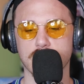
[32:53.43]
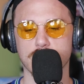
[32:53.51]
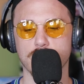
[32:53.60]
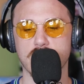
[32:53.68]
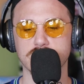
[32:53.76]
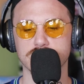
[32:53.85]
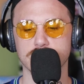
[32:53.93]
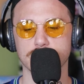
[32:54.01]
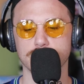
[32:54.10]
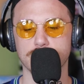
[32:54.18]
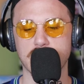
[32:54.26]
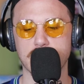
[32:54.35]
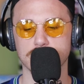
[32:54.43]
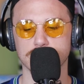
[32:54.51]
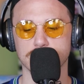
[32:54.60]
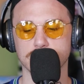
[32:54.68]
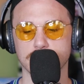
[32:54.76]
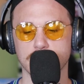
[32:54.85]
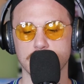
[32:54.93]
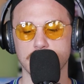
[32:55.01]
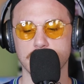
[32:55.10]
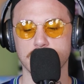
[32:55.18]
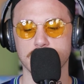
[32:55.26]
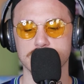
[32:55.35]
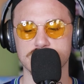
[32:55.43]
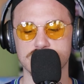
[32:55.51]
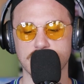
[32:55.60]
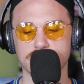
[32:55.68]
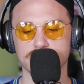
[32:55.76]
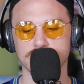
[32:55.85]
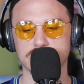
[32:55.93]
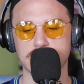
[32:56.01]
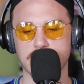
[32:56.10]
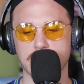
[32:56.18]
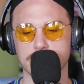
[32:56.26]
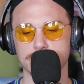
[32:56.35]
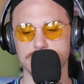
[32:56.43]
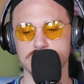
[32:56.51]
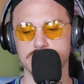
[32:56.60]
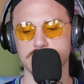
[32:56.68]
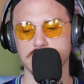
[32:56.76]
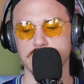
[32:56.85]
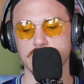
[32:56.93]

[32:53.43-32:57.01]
I watched him battle several times